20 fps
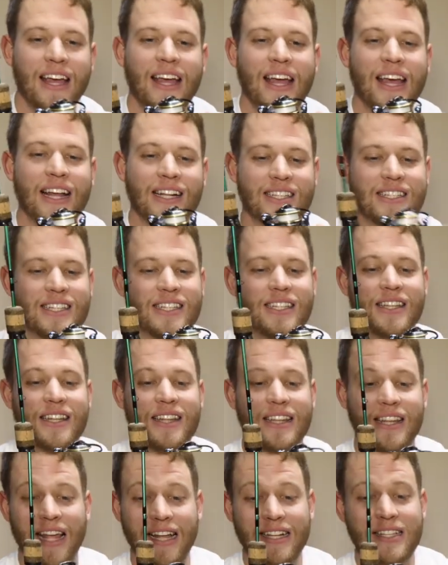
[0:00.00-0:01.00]
It's
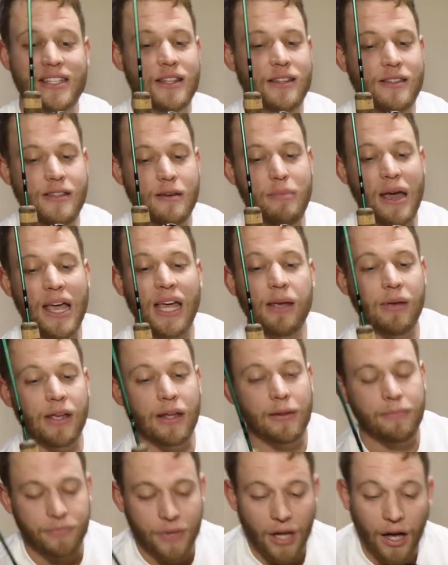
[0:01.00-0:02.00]
the
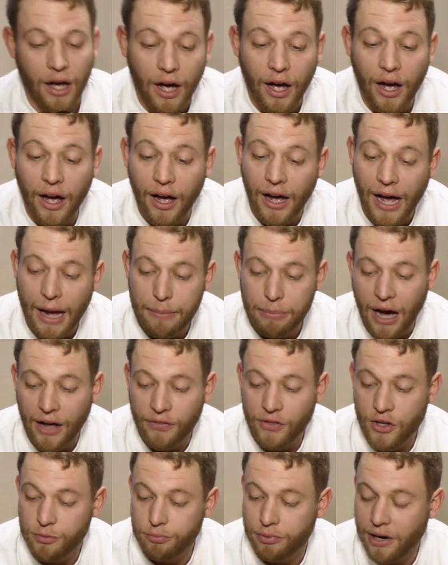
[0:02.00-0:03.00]
baby. I
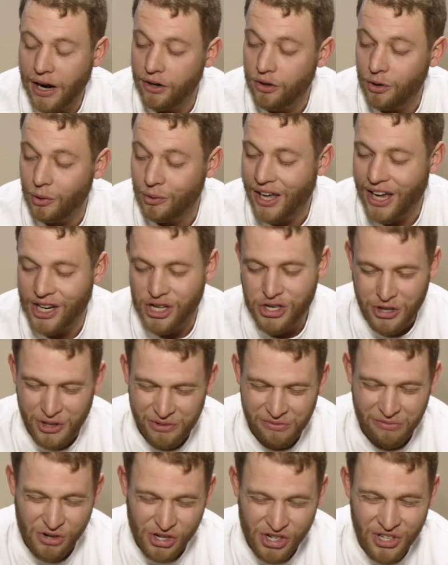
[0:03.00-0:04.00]
bought this brand new last year
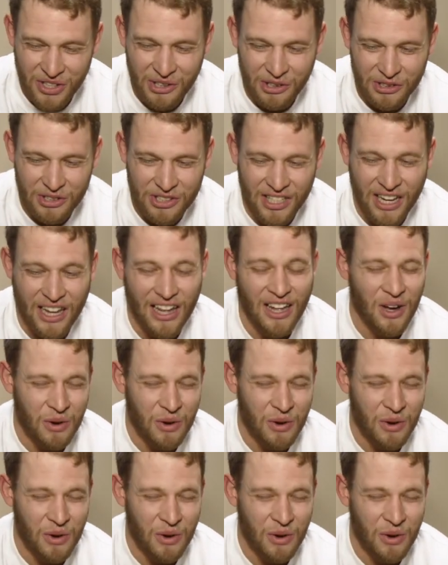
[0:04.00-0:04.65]
from Shields.